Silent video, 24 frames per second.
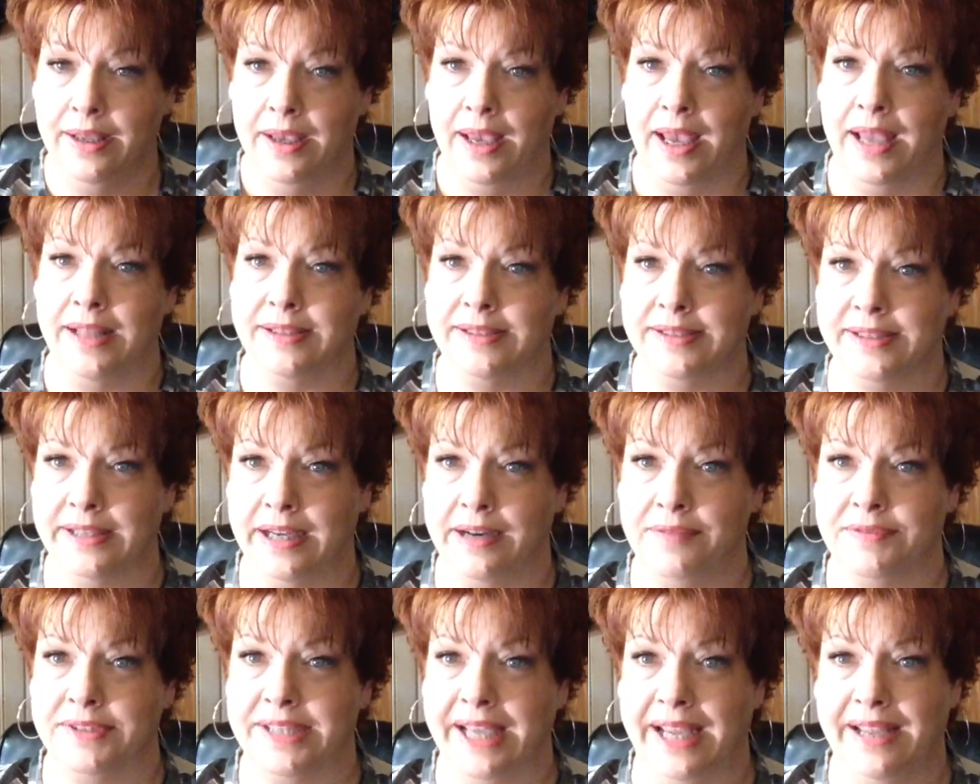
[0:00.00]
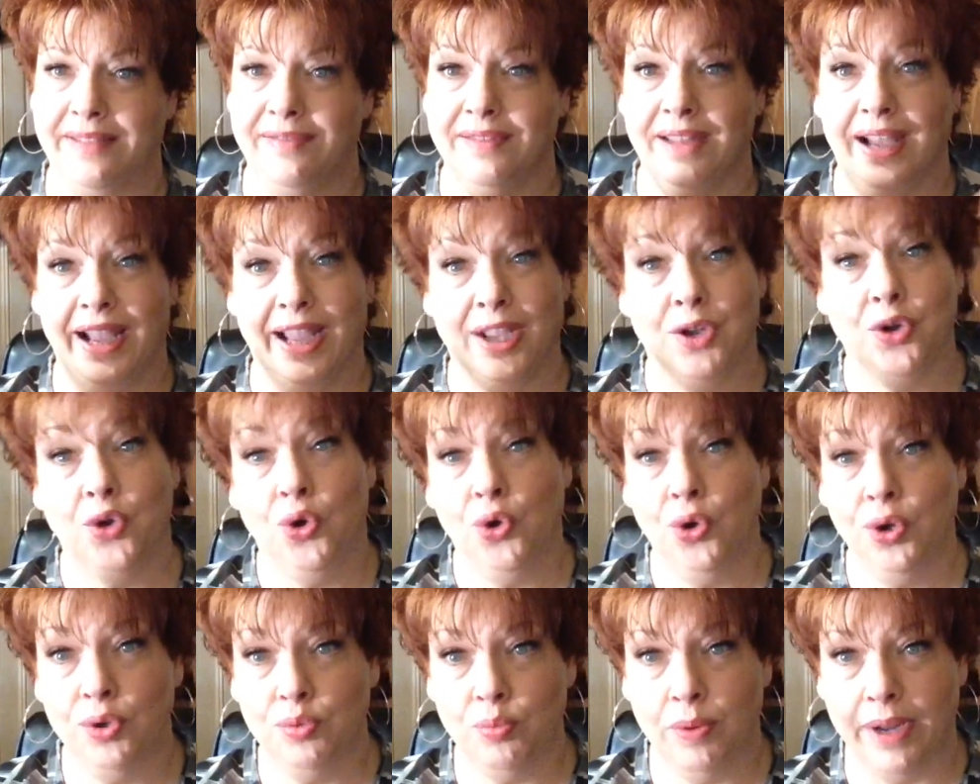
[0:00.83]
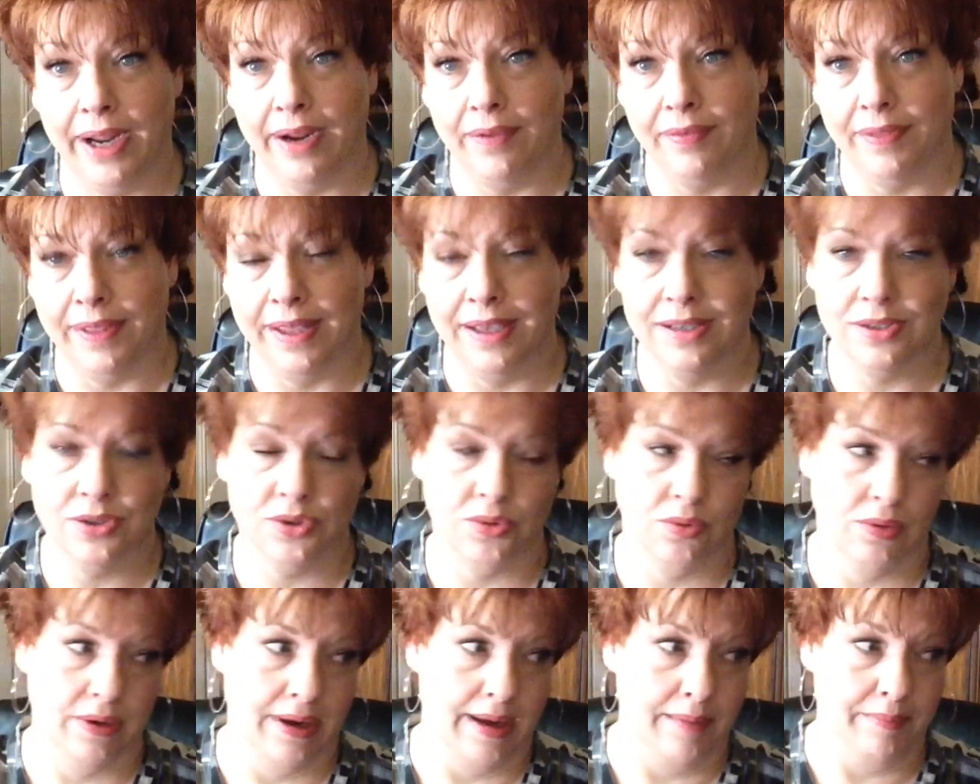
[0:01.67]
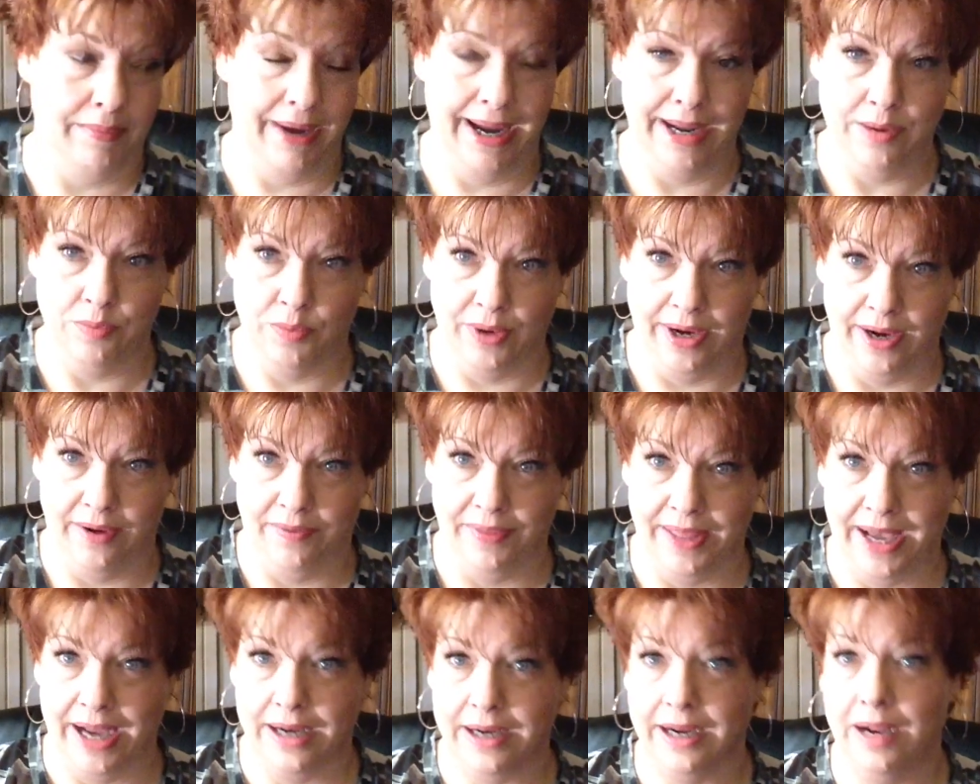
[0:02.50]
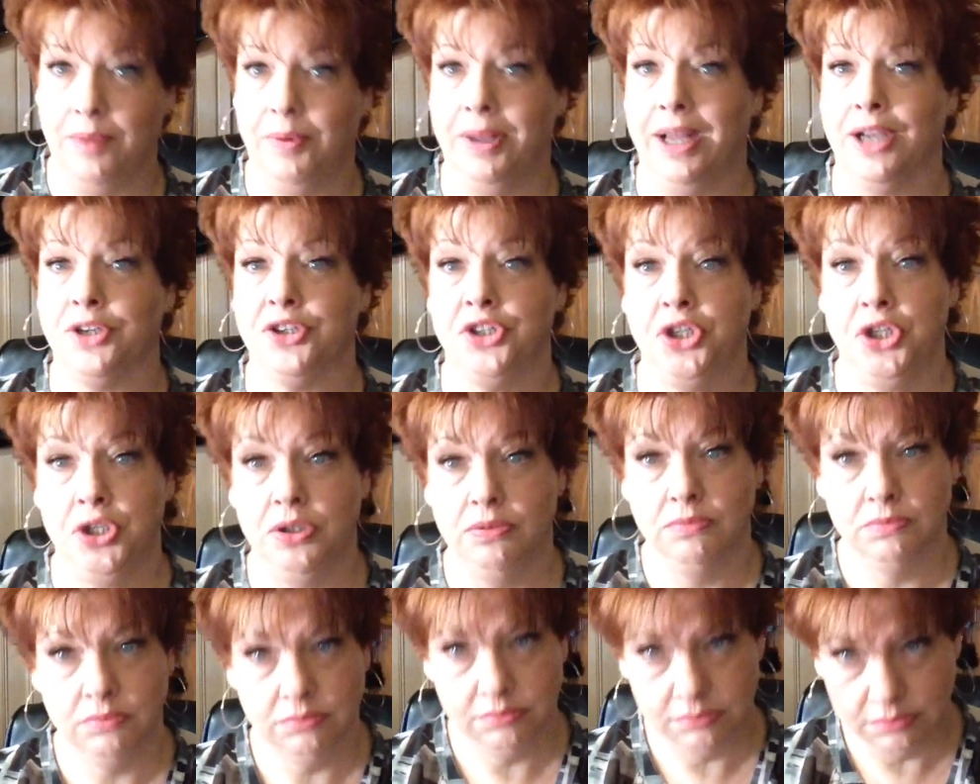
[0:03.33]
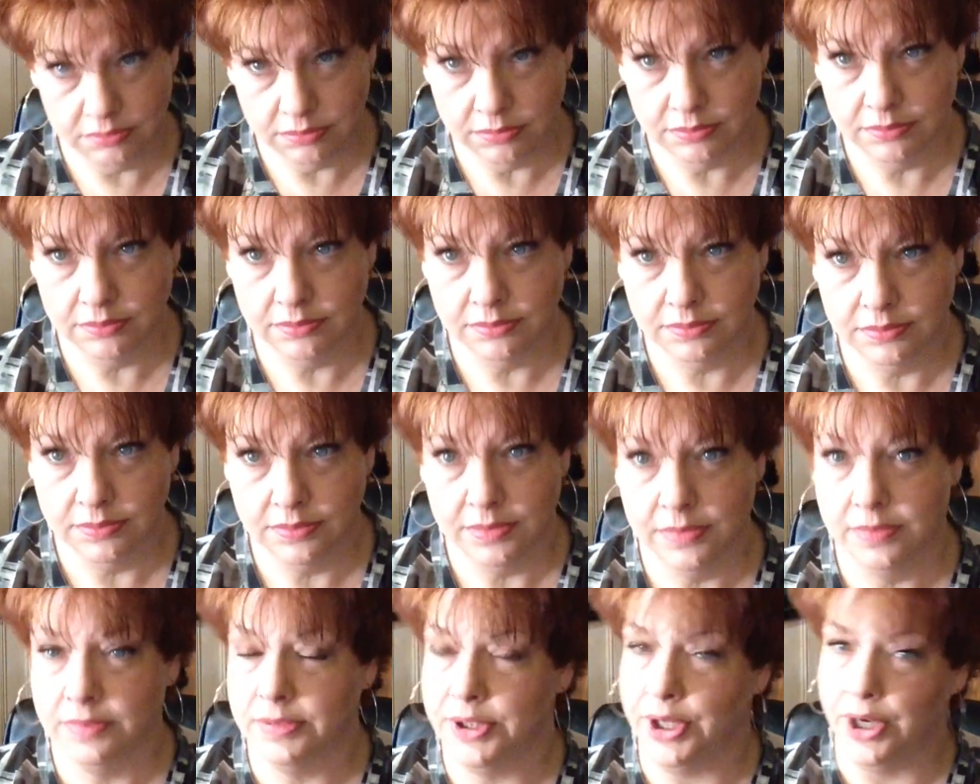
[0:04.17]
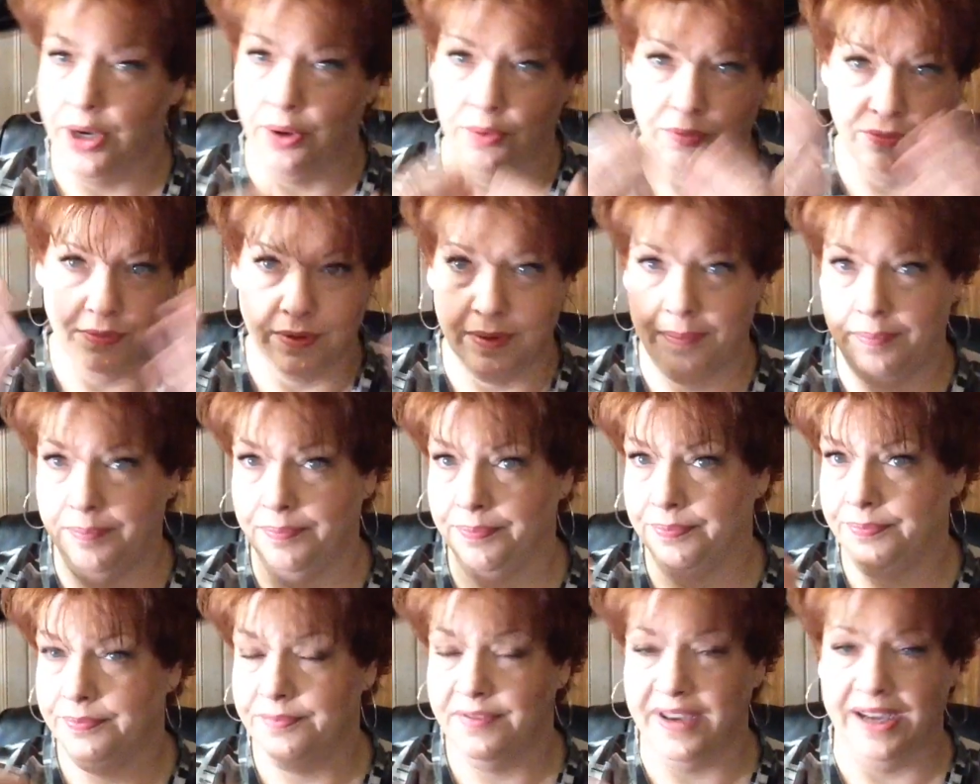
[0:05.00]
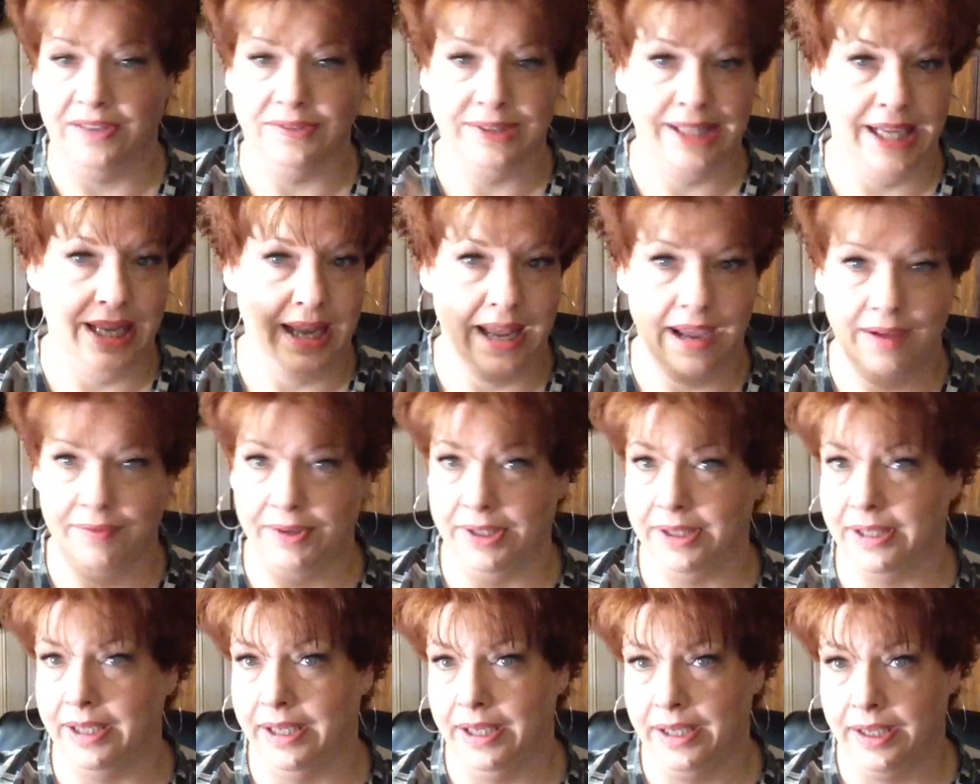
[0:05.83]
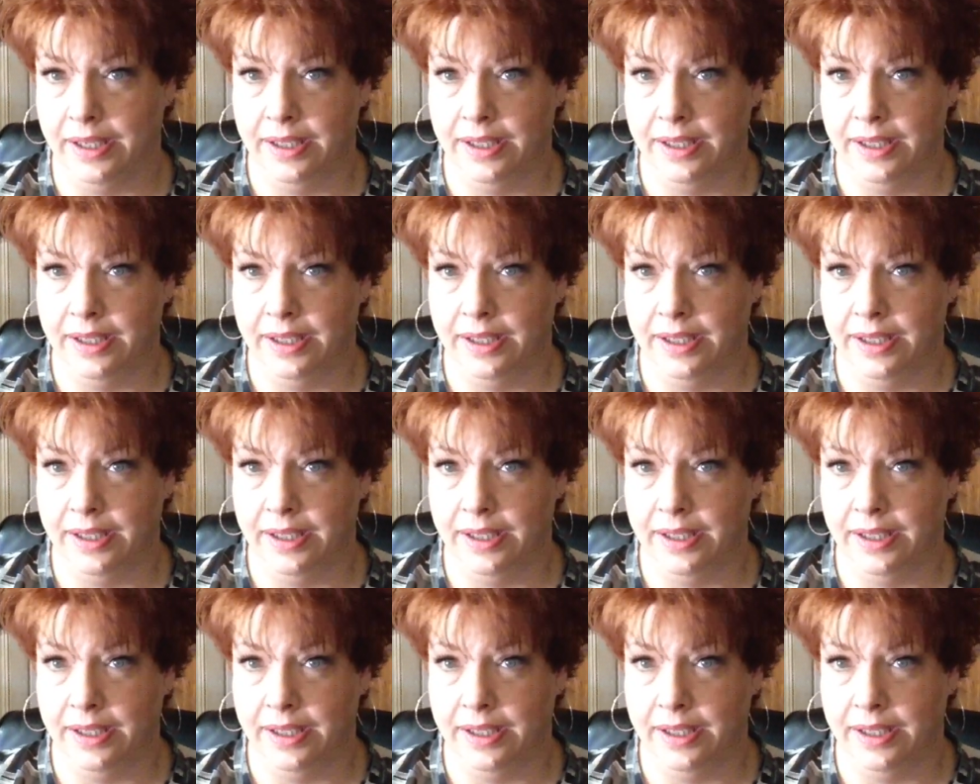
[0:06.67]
Instead of saying I could wear this or I might wear that, I will actually, you know, from foundation, everything.